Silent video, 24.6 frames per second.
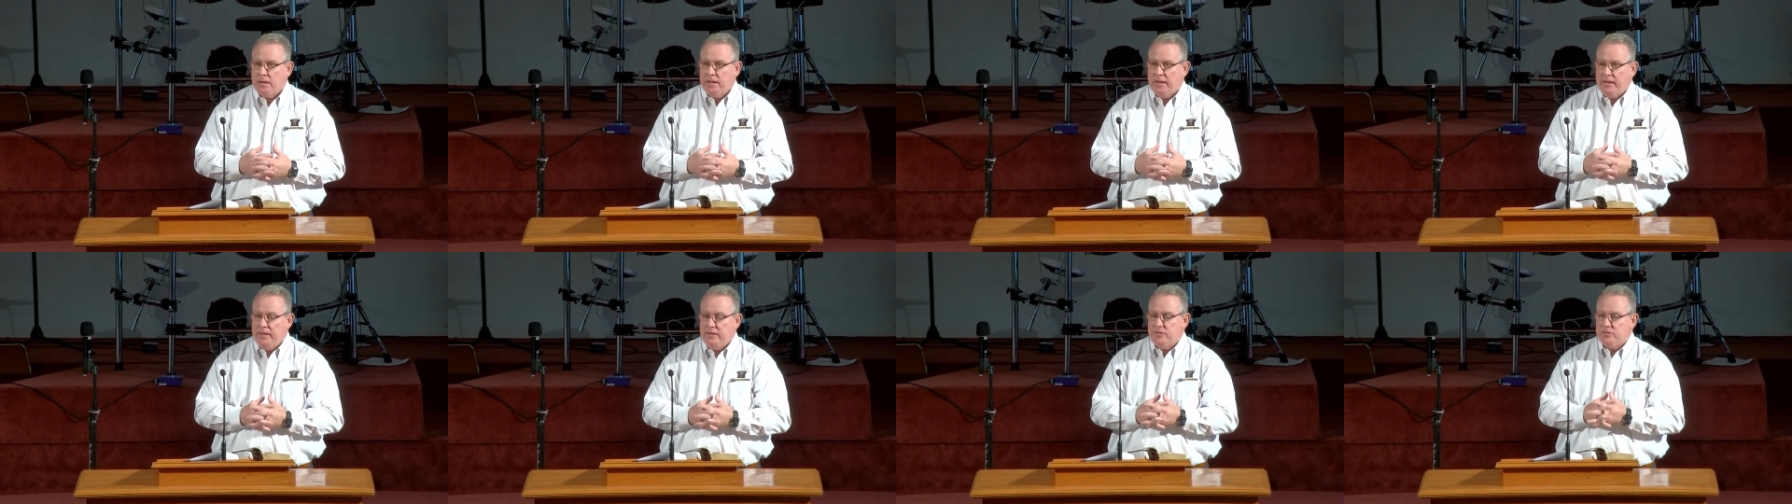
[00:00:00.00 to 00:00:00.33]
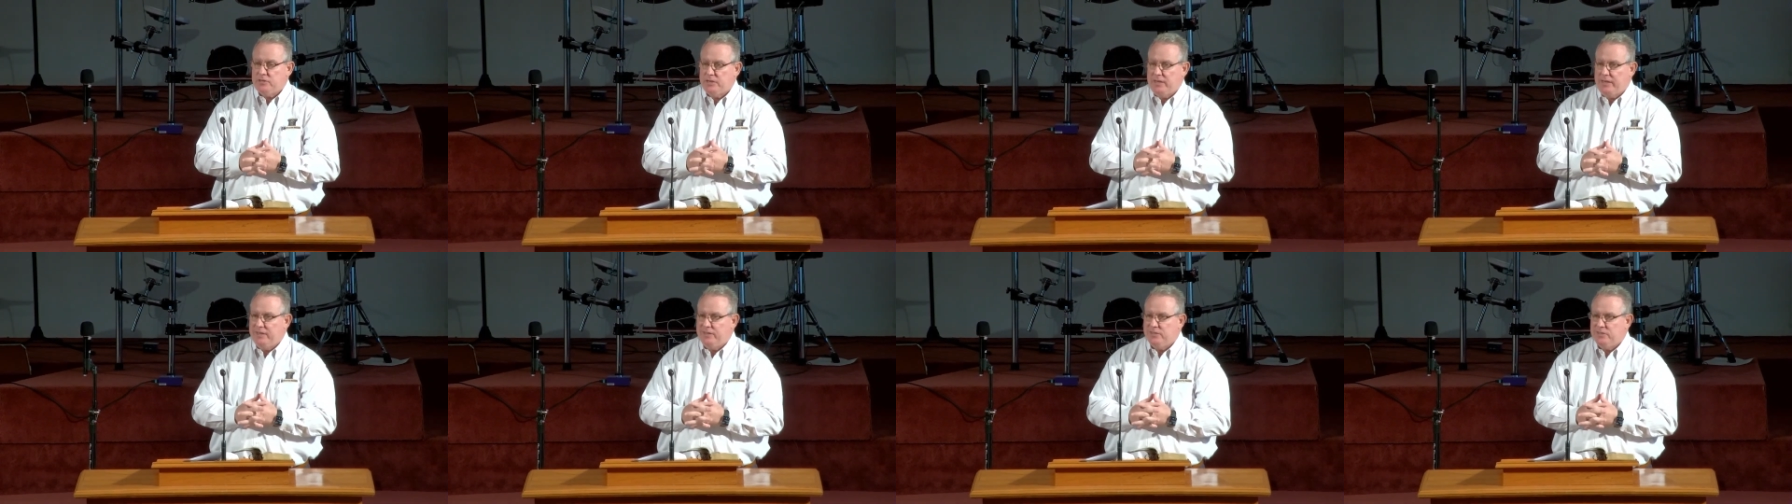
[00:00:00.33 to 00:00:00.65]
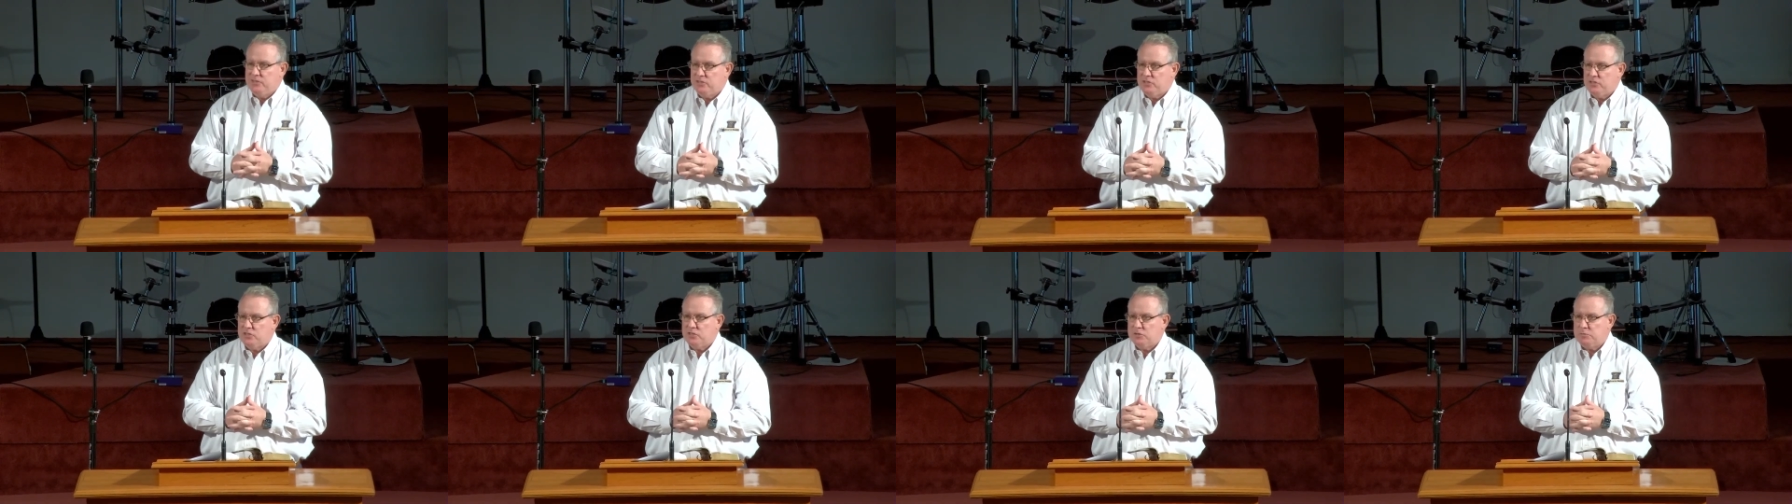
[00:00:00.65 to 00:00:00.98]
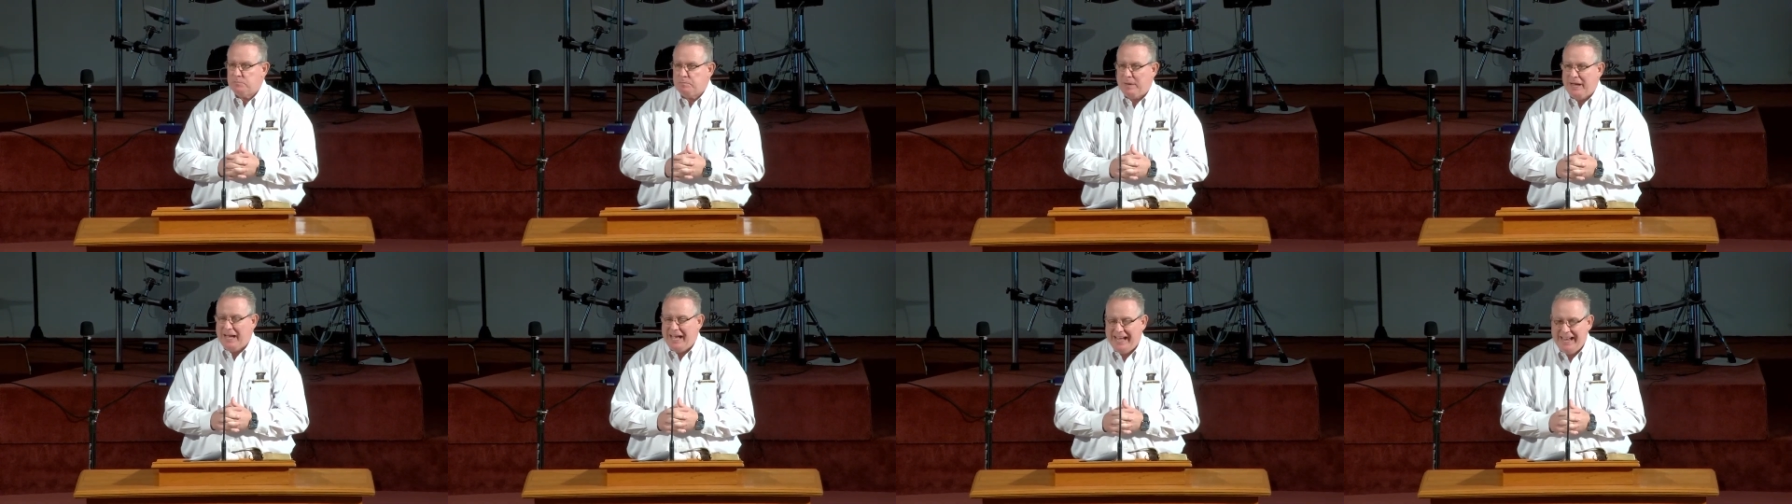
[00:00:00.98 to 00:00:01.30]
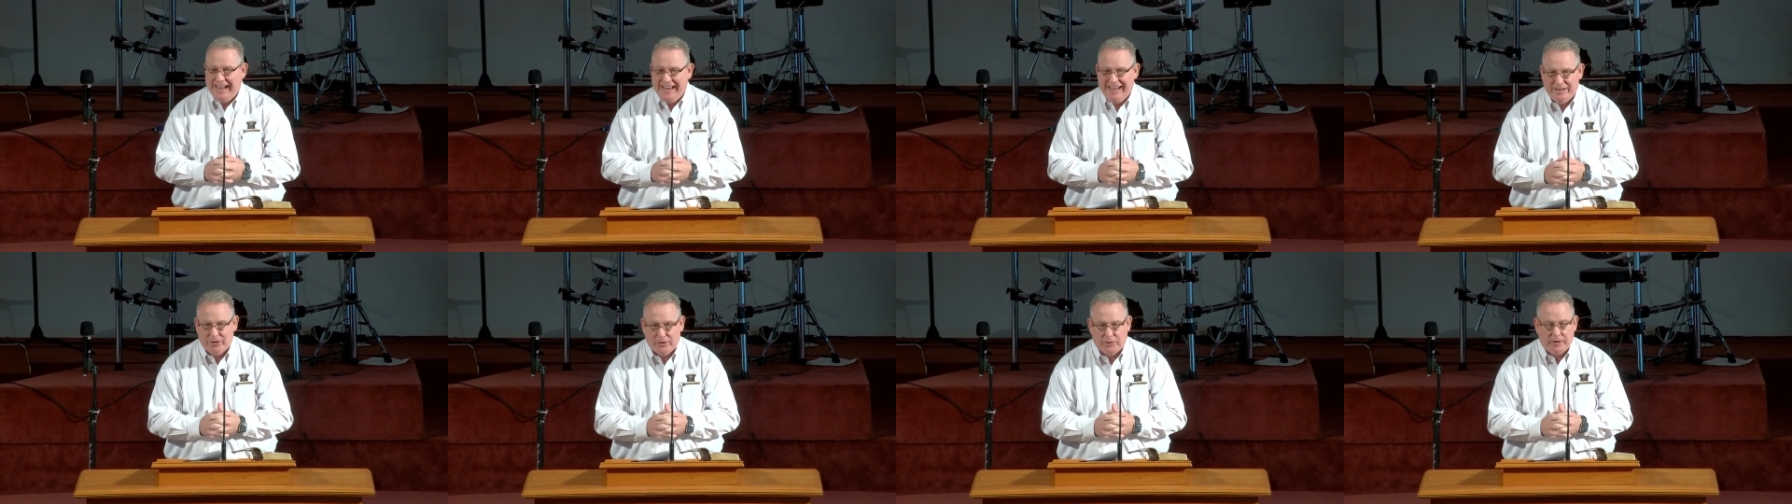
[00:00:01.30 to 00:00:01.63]
is
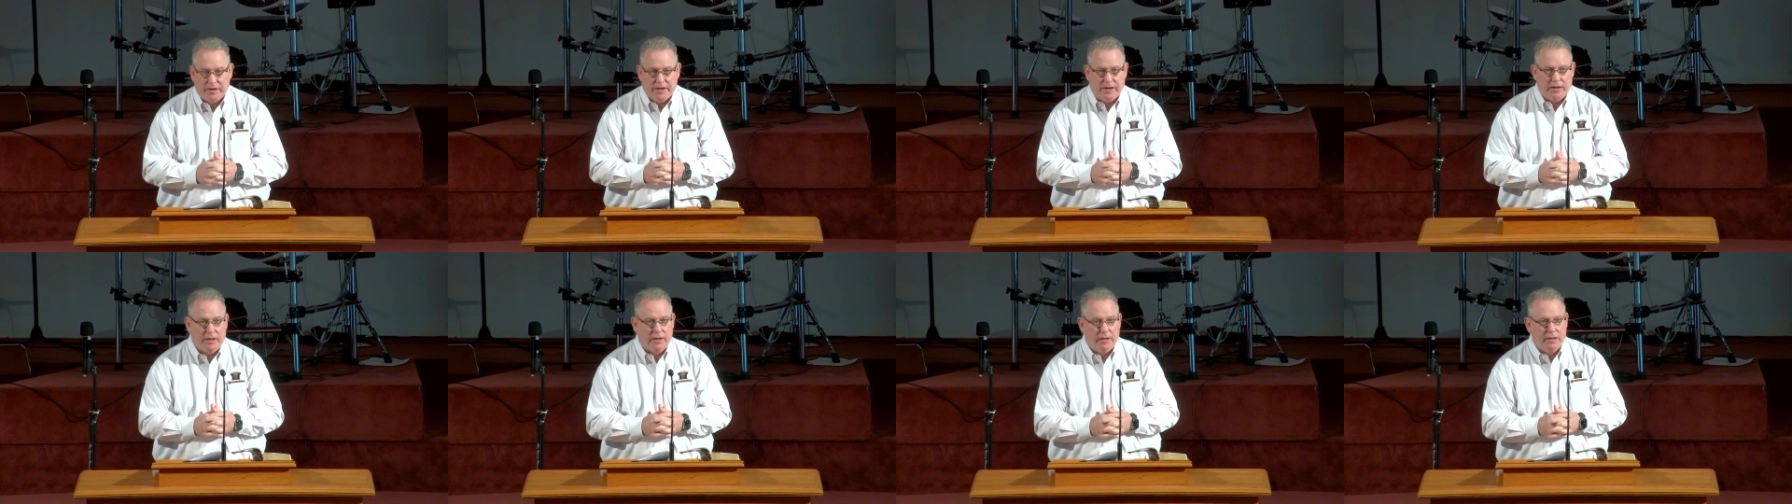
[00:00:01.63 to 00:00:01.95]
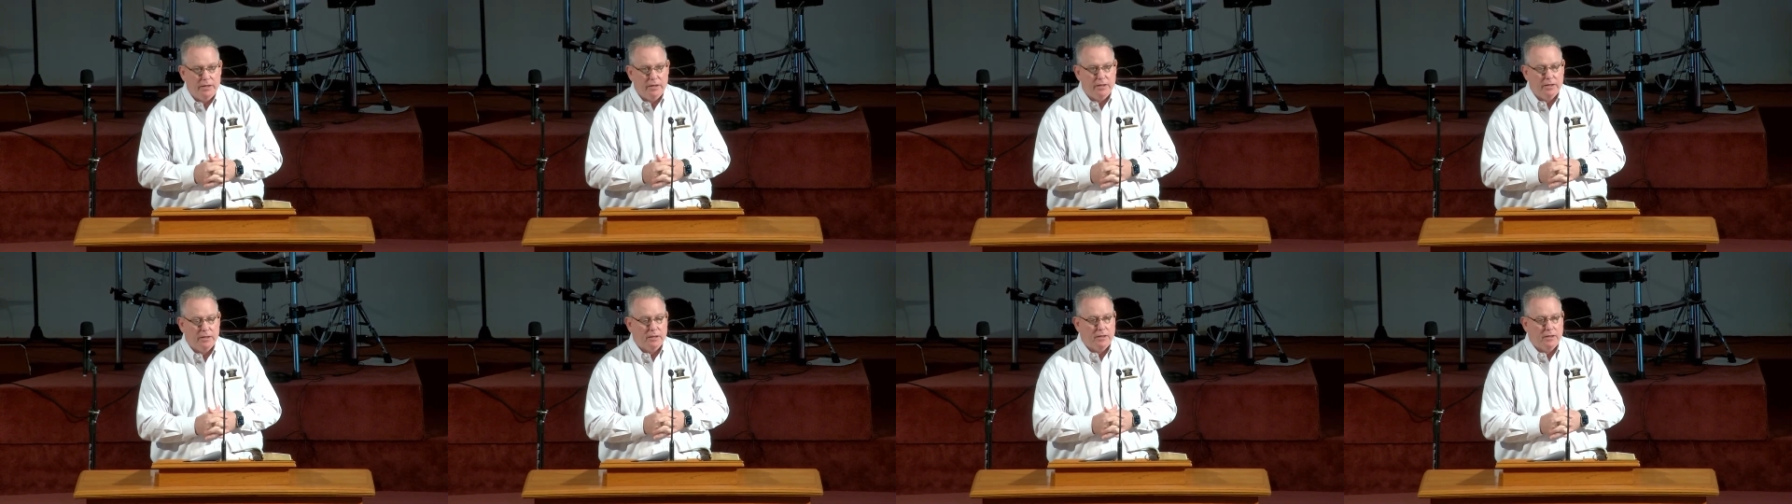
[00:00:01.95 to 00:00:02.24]
inspiring